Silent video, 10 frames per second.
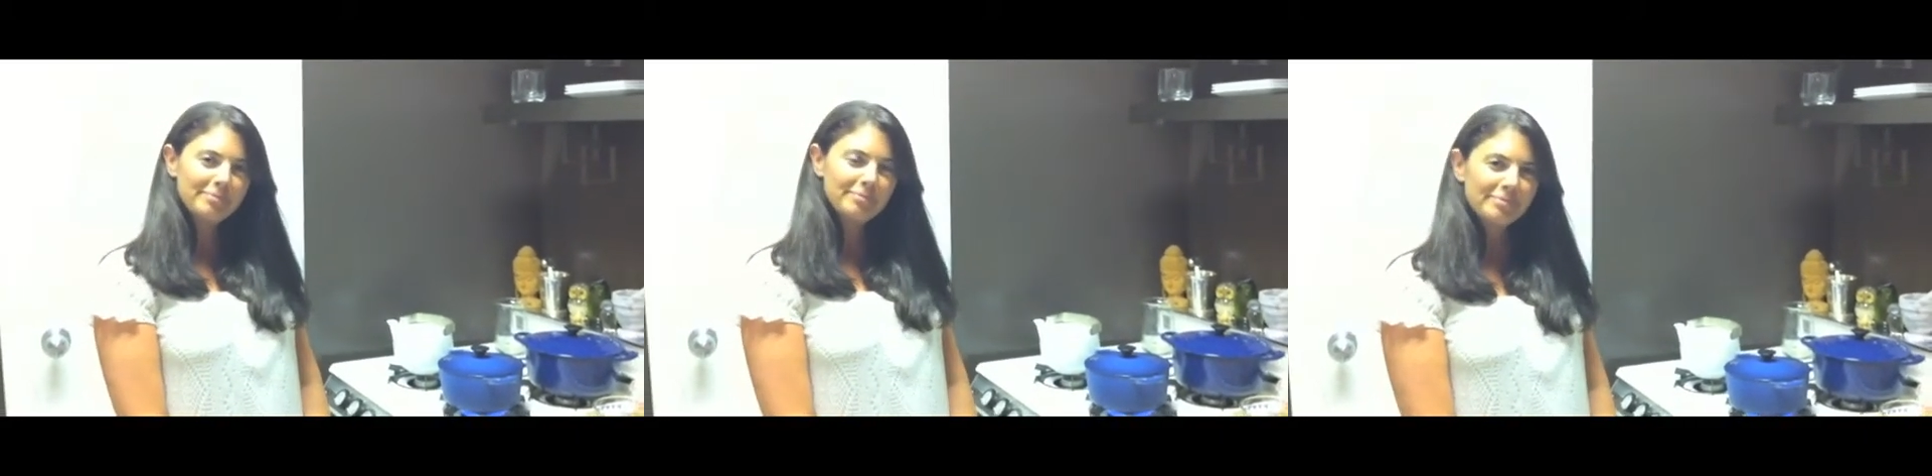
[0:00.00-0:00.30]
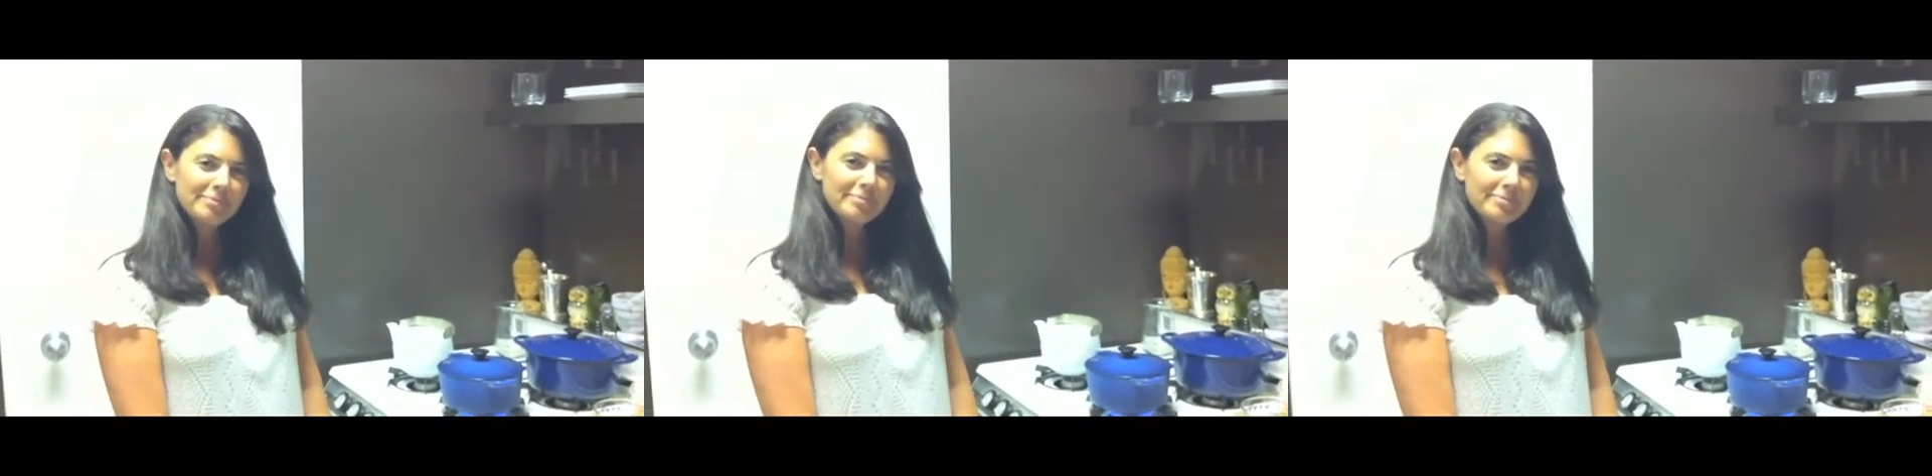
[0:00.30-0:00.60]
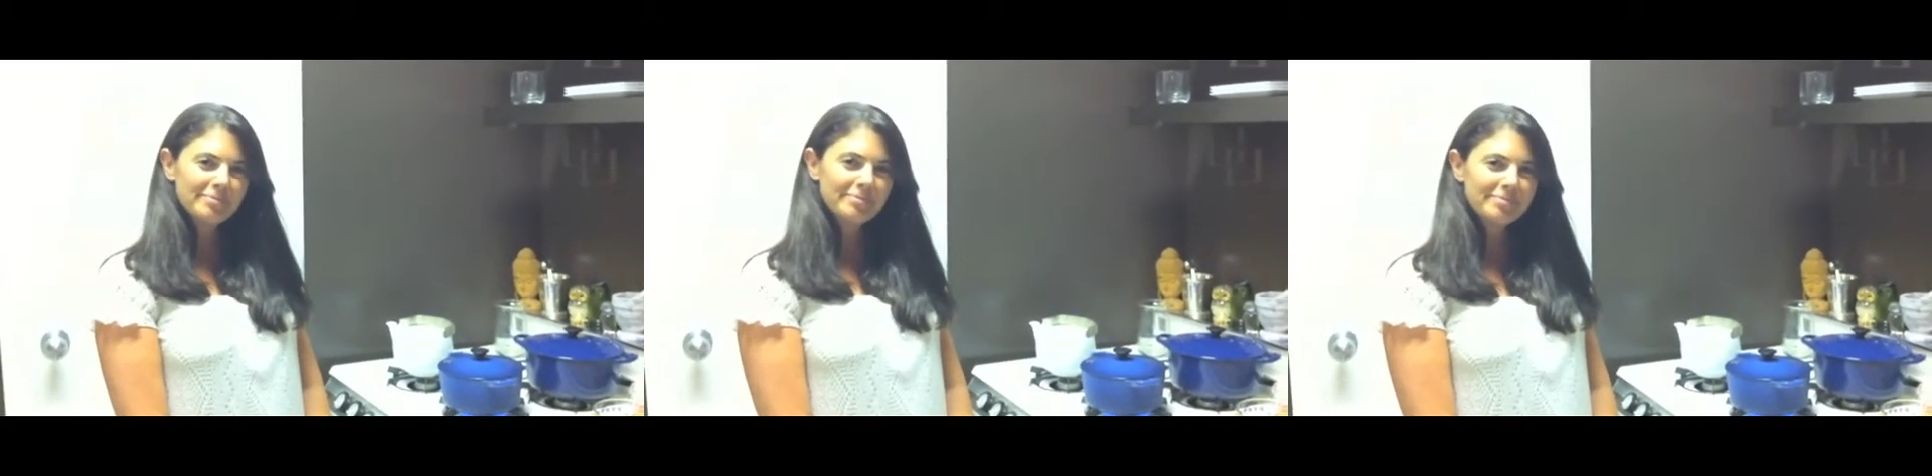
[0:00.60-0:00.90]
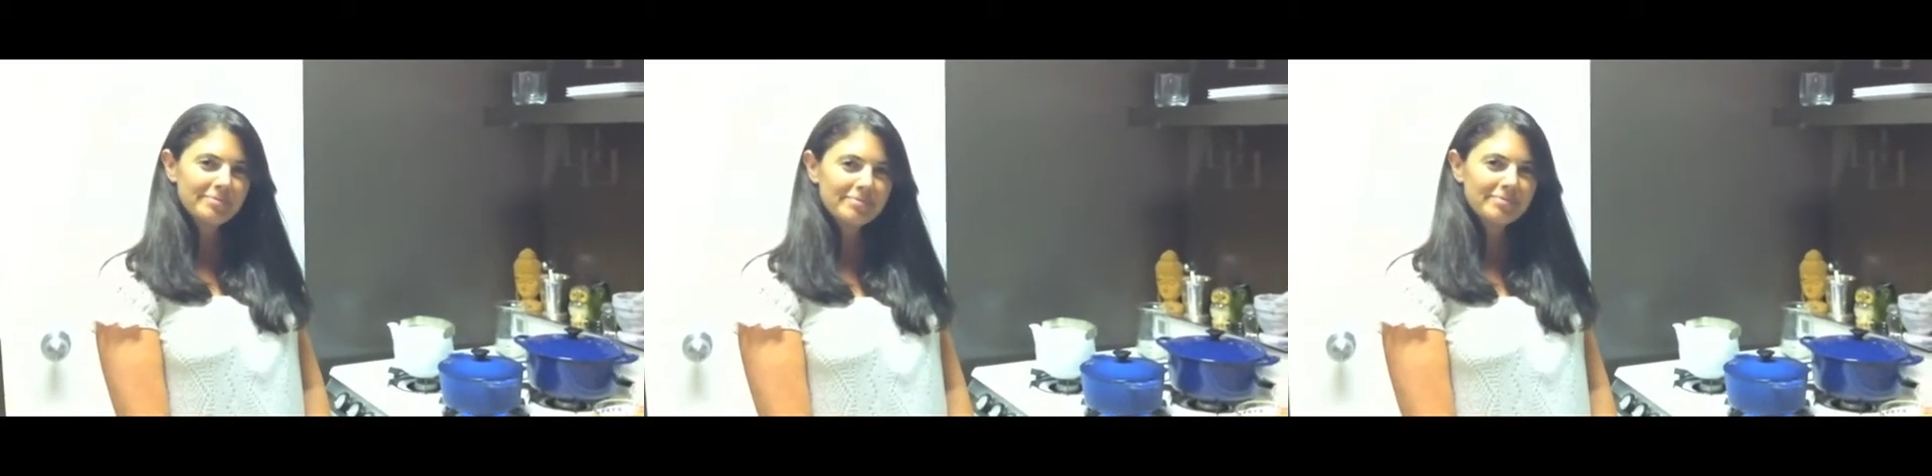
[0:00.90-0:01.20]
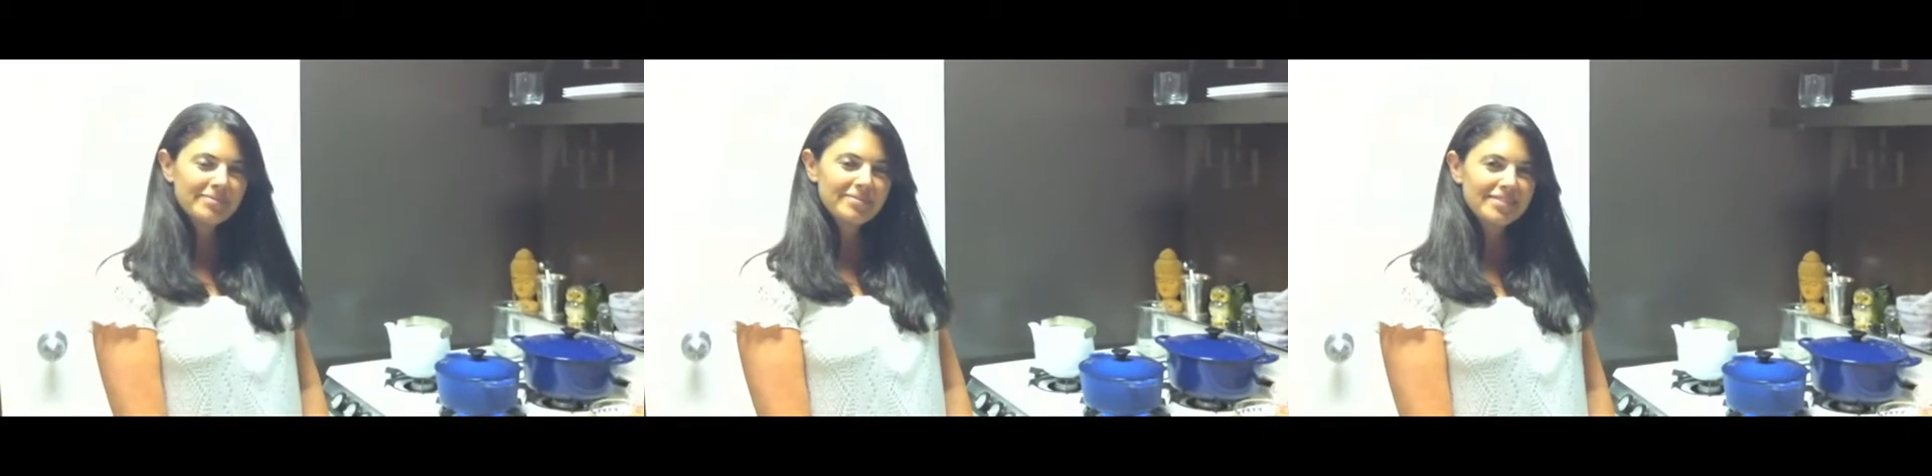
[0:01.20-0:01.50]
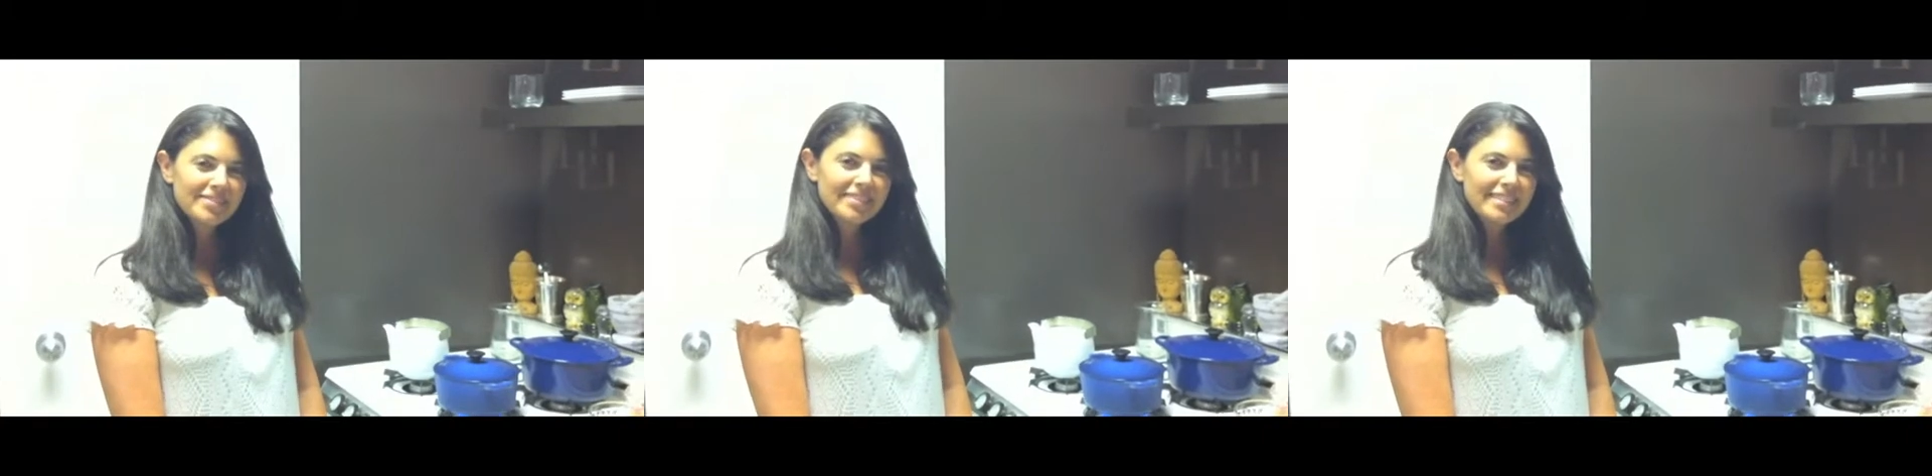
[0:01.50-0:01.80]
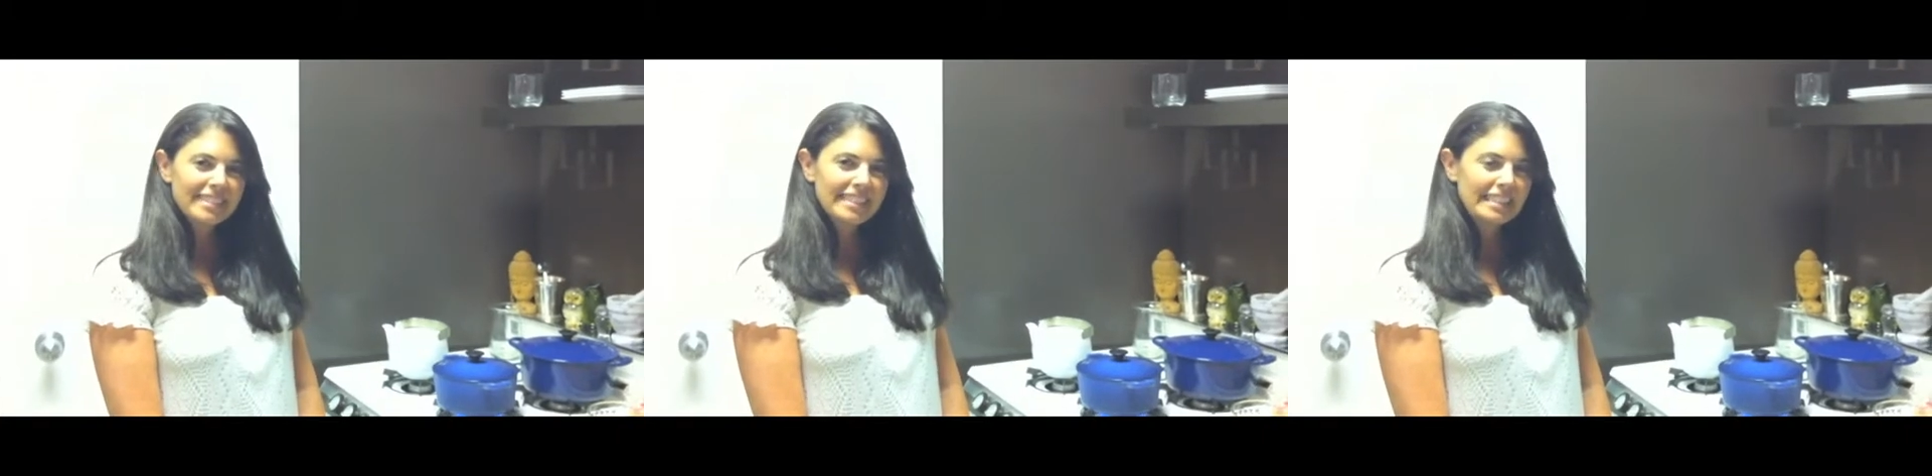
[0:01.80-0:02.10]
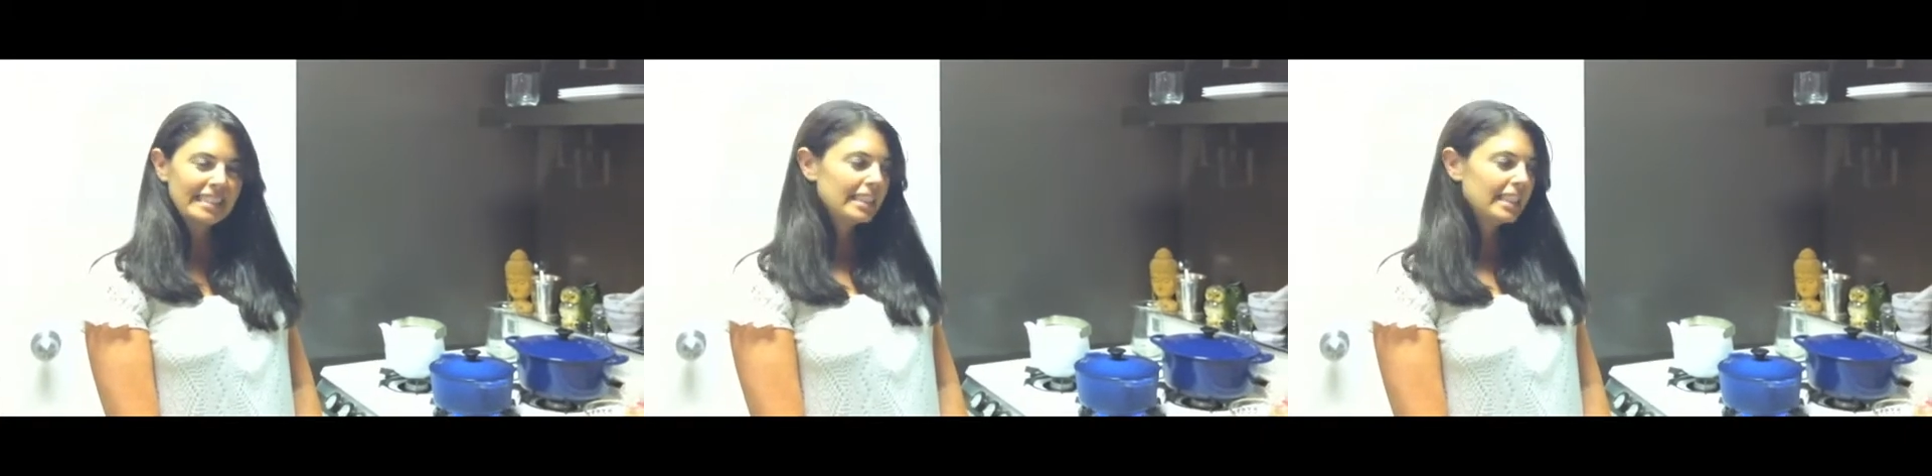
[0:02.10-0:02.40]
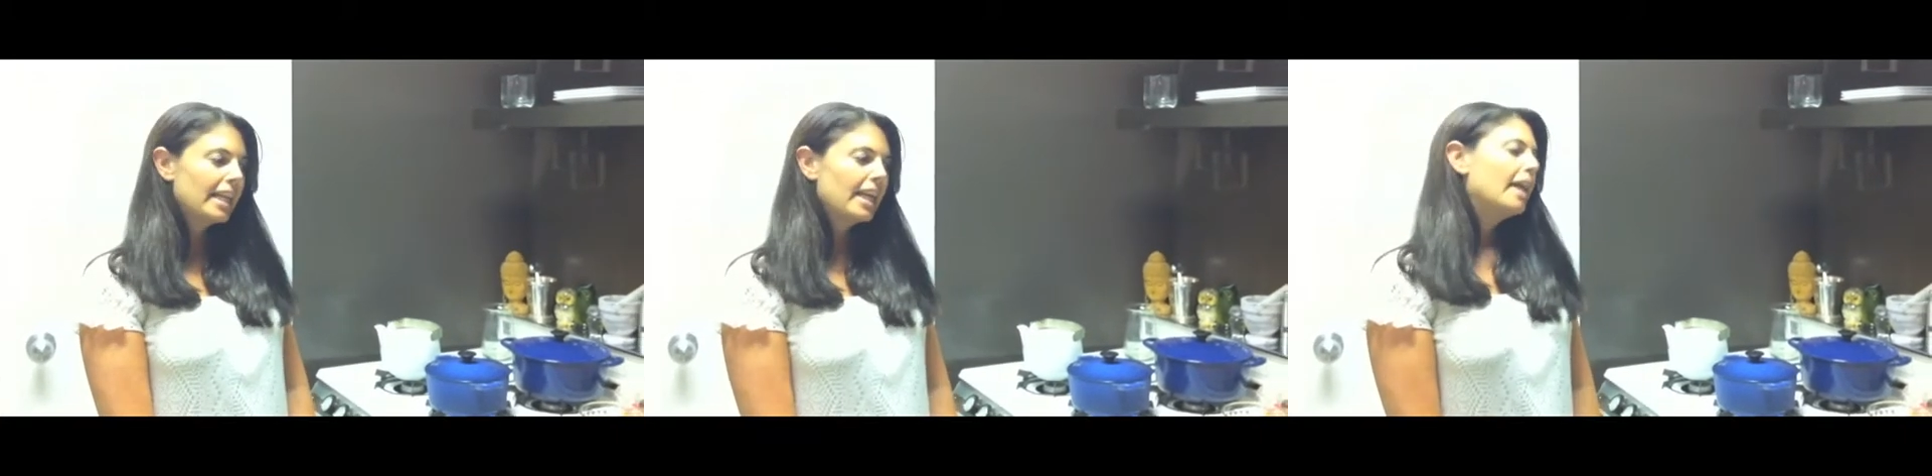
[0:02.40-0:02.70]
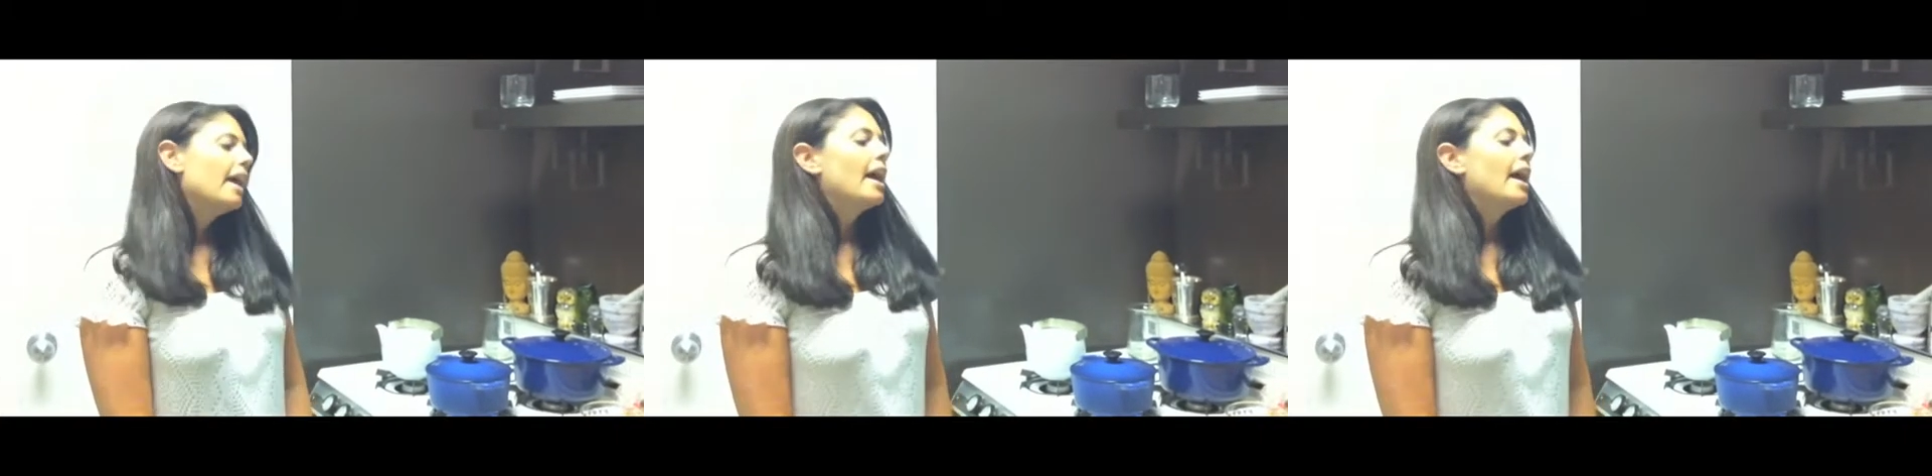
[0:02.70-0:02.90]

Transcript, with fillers: So again, it's how much quinoa to how much water?